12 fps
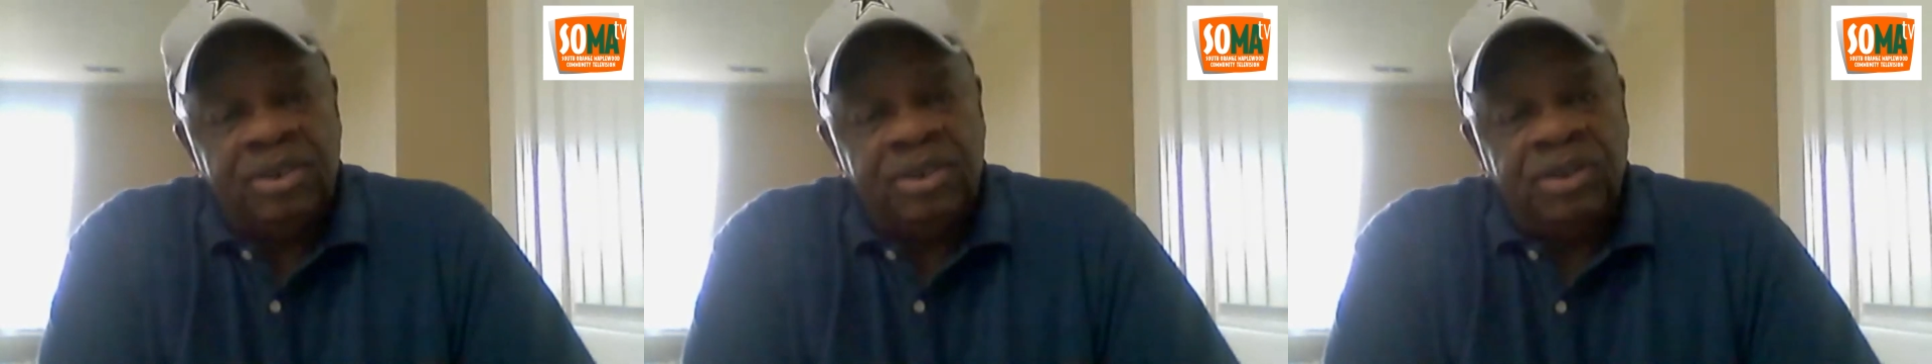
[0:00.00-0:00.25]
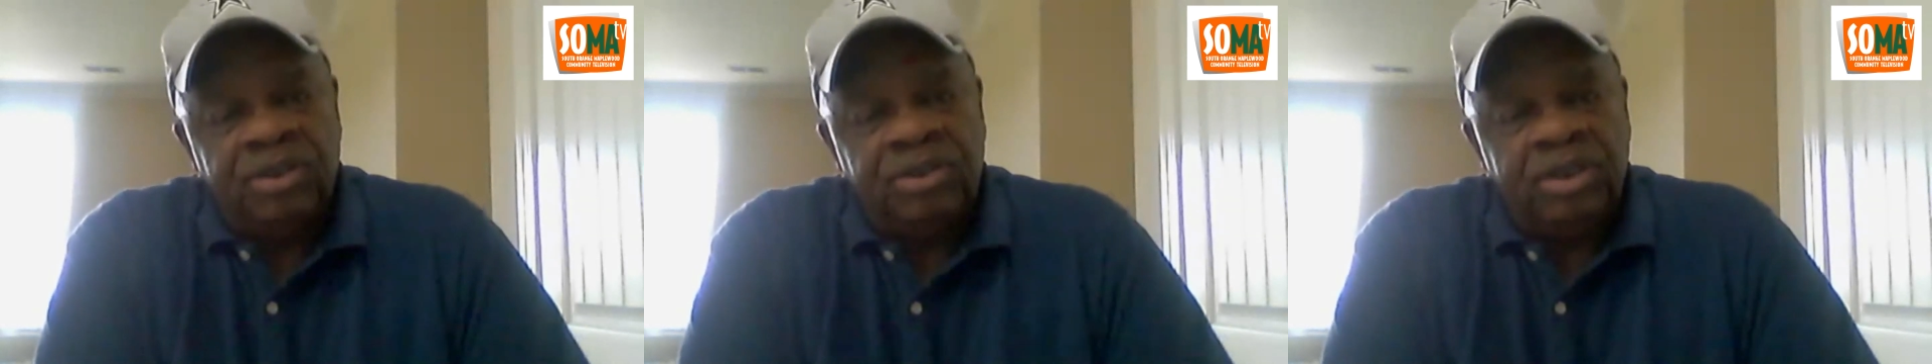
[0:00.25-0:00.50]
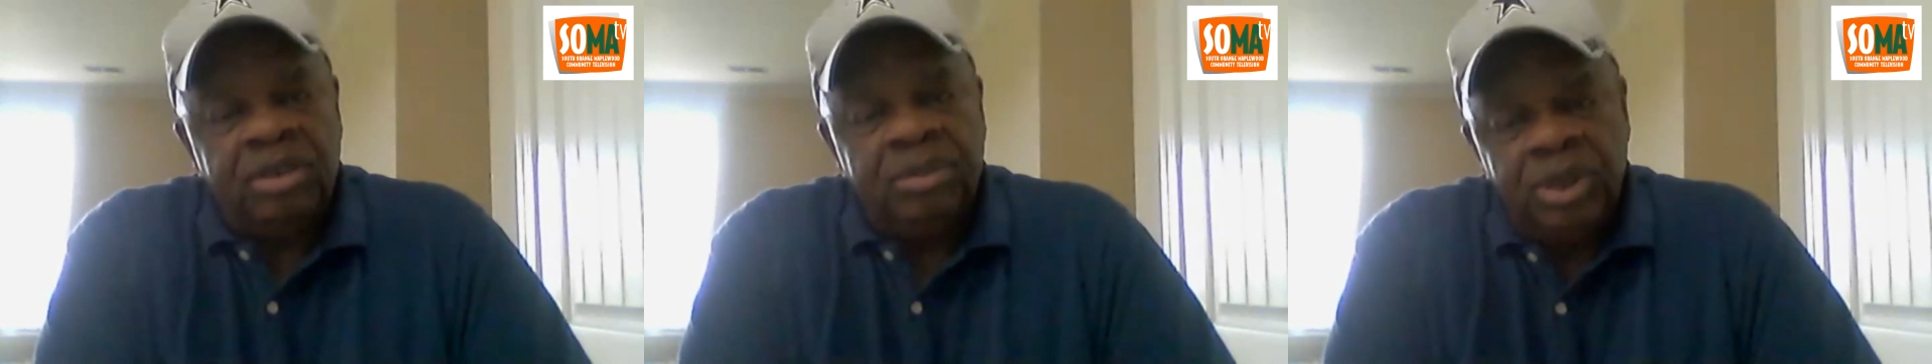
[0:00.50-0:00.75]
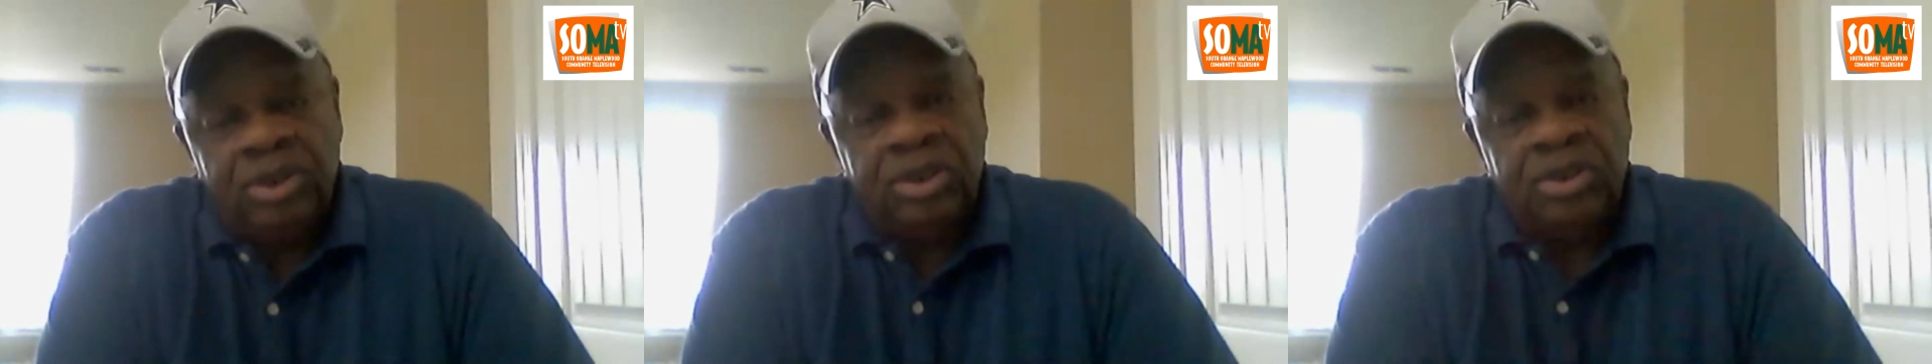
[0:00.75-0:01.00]
stress on the
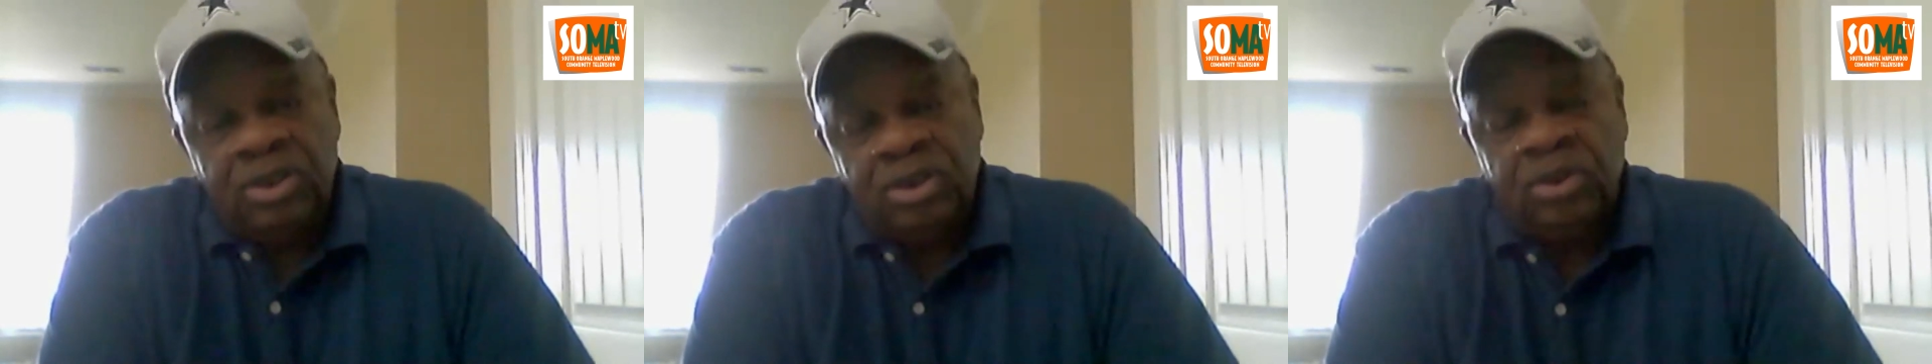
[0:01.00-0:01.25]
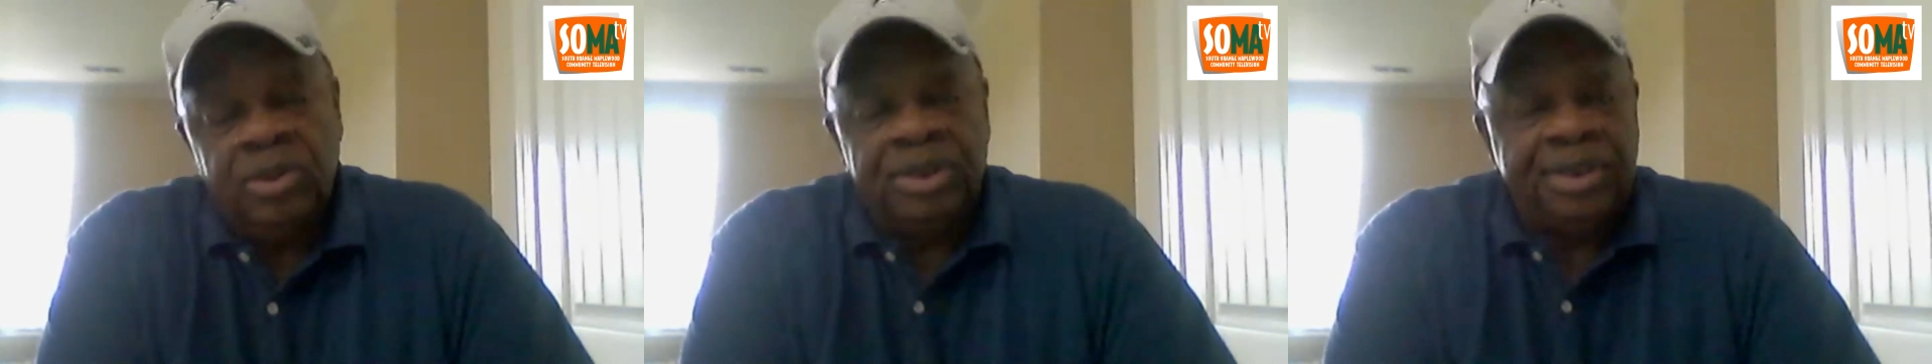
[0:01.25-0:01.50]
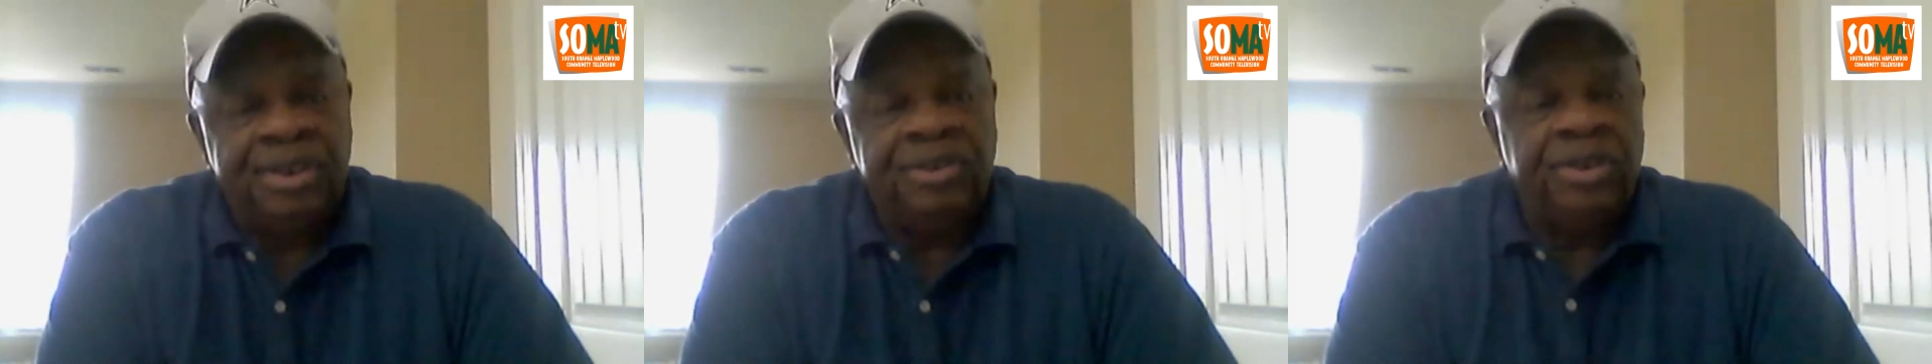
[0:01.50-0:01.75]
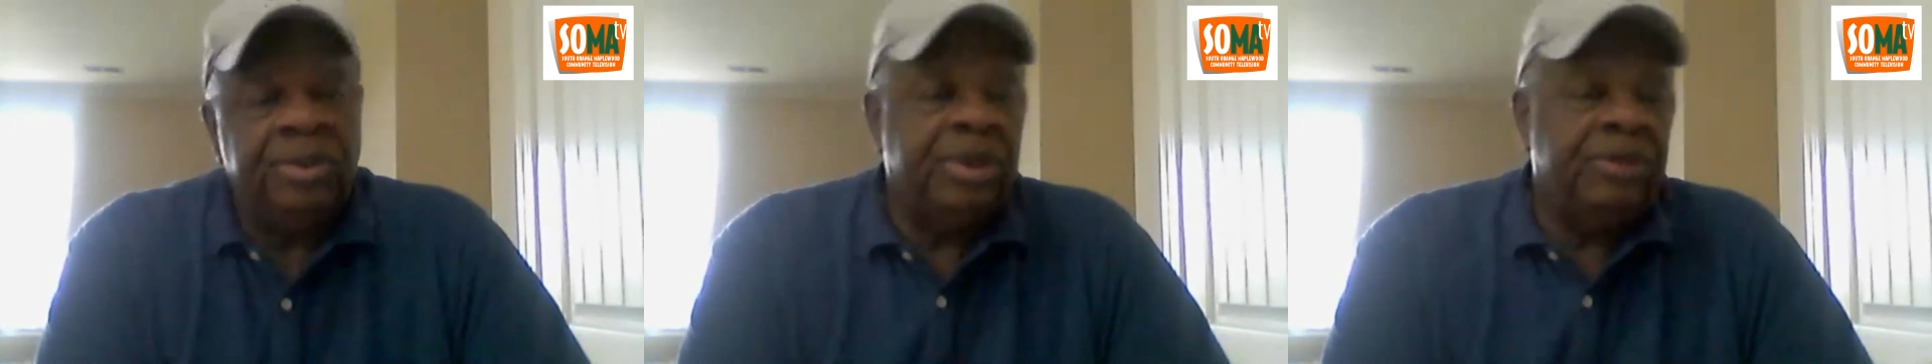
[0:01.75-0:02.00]
musicians who
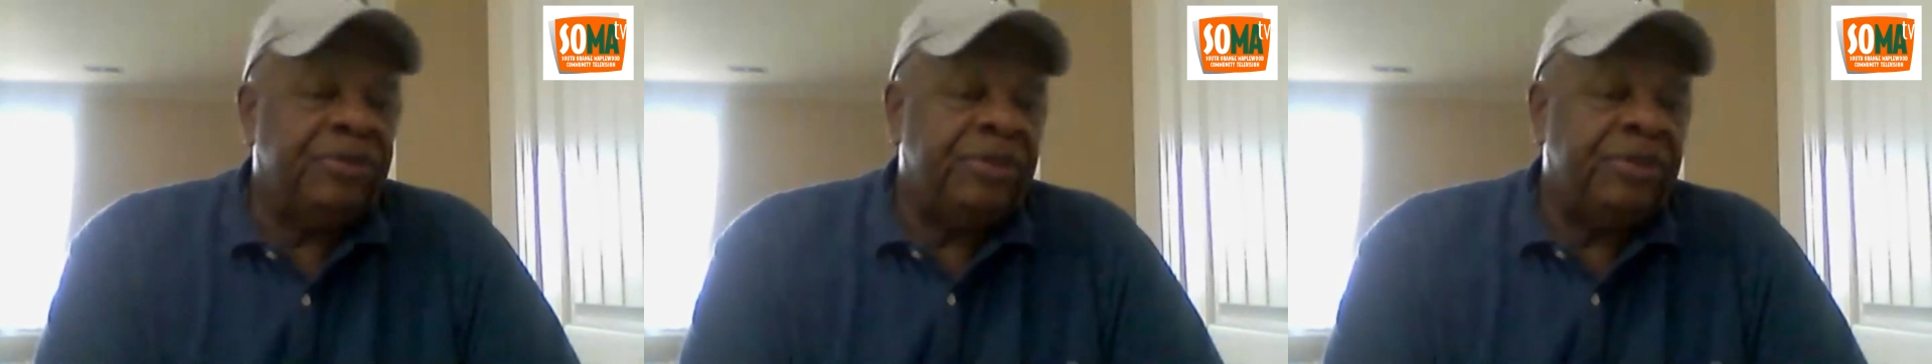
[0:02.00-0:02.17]
essentially went